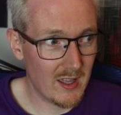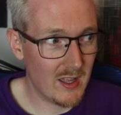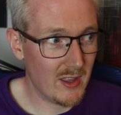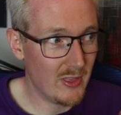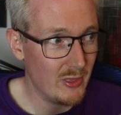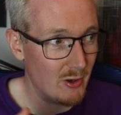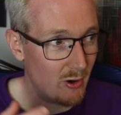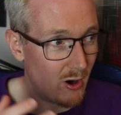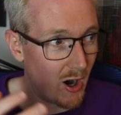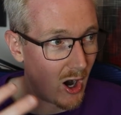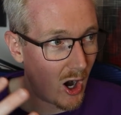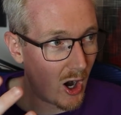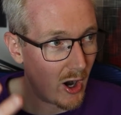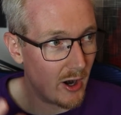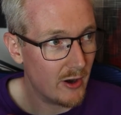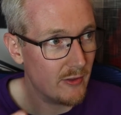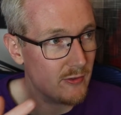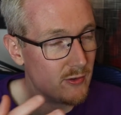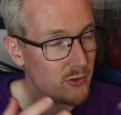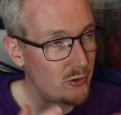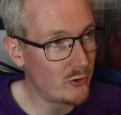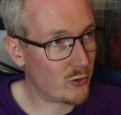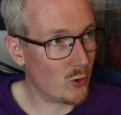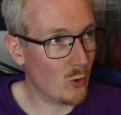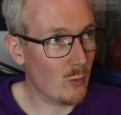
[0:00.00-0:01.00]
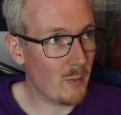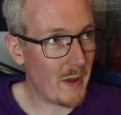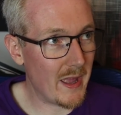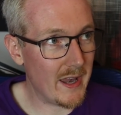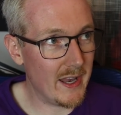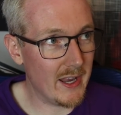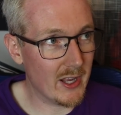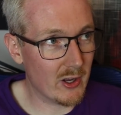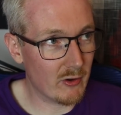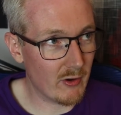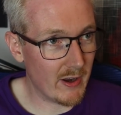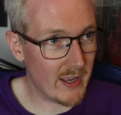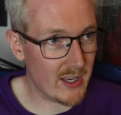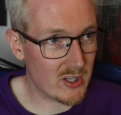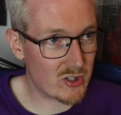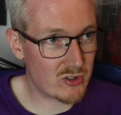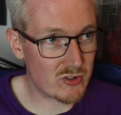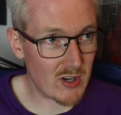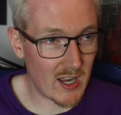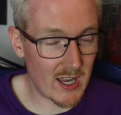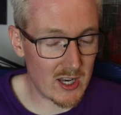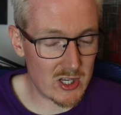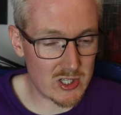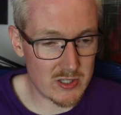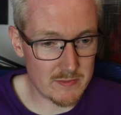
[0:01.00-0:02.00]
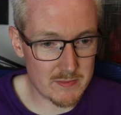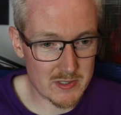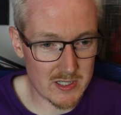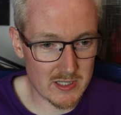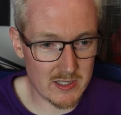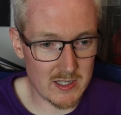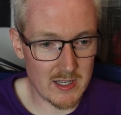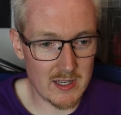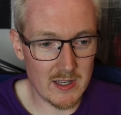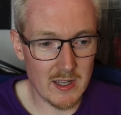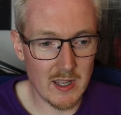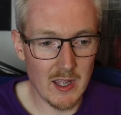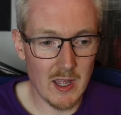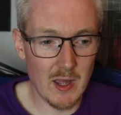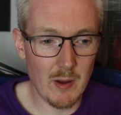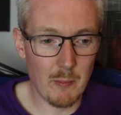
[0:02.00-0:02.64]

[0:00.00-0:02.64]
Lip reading: There aren't so many great stratagems in it,